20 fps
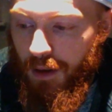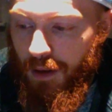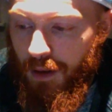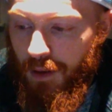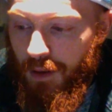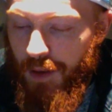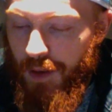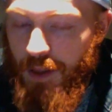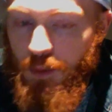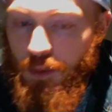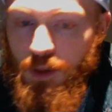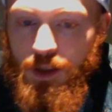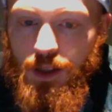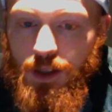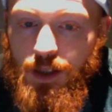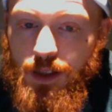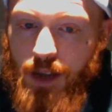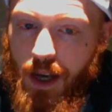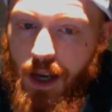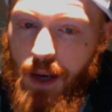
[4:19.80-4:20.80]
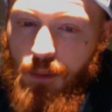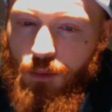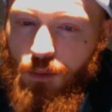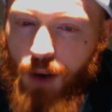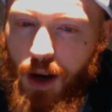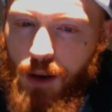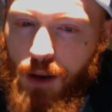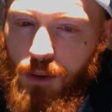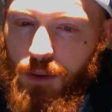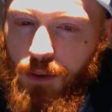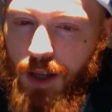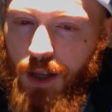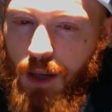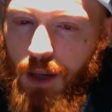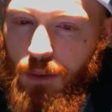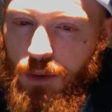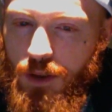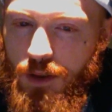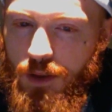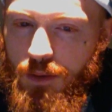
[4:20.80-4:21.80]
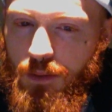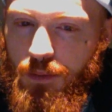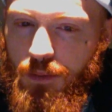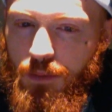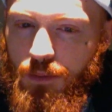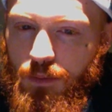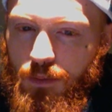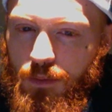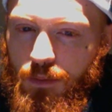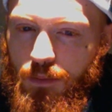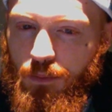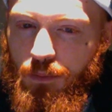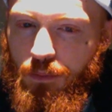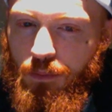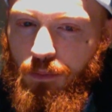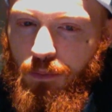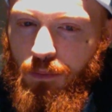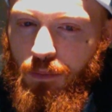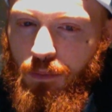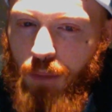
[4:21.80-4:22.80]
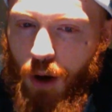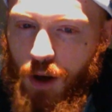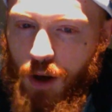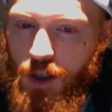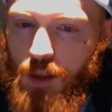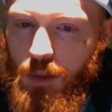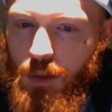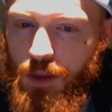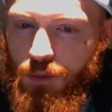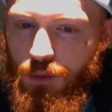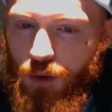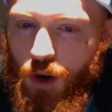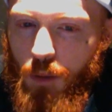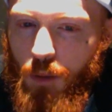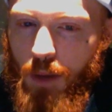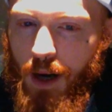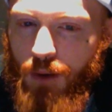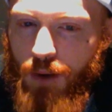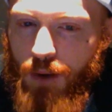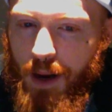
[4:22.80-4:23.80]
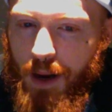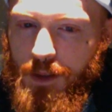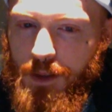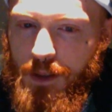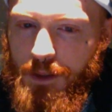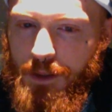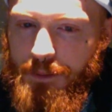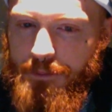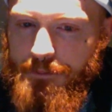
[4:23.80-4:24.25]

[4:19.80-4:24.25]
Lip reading: This was the same round that was possibly wrote by Raptor.